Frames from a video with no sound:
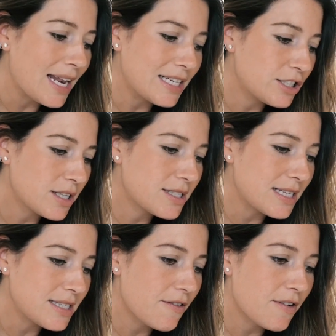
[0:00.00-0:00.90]
and it just
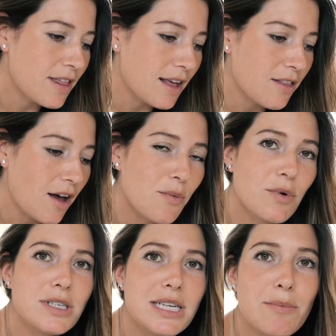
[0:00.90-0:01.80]
is everything that I
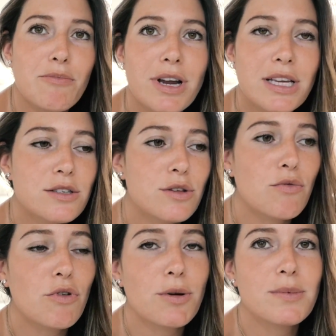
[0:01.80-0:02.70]
wanted. It brings the
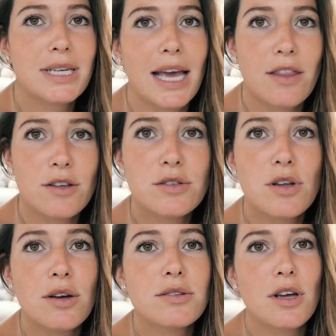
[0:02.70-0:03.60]
room together
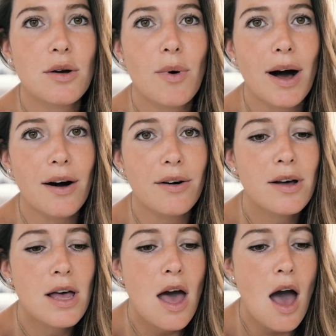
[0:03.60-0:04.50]
so well,
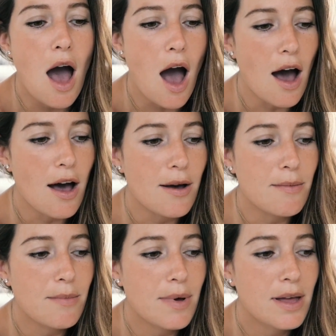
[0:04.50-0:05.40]

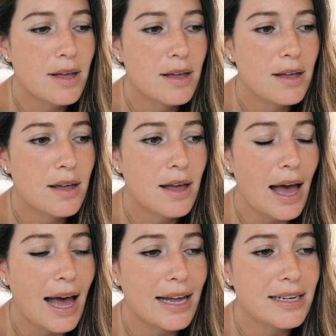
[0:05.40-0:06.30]
and
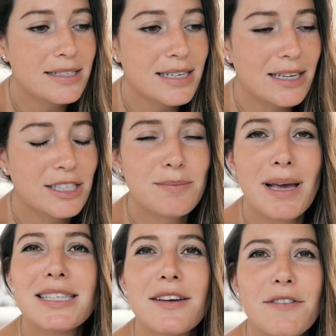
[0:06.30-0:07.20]
it just
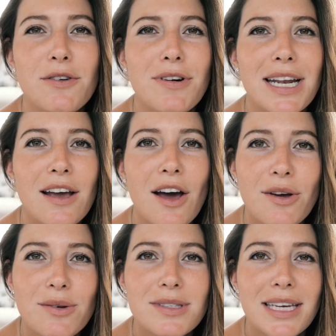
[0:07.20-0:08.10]
makes it feel really
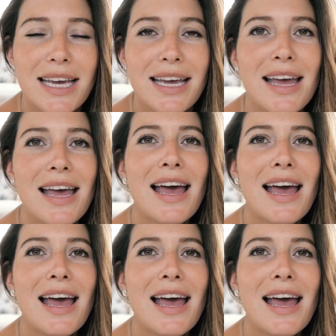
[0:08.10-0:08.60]
cozy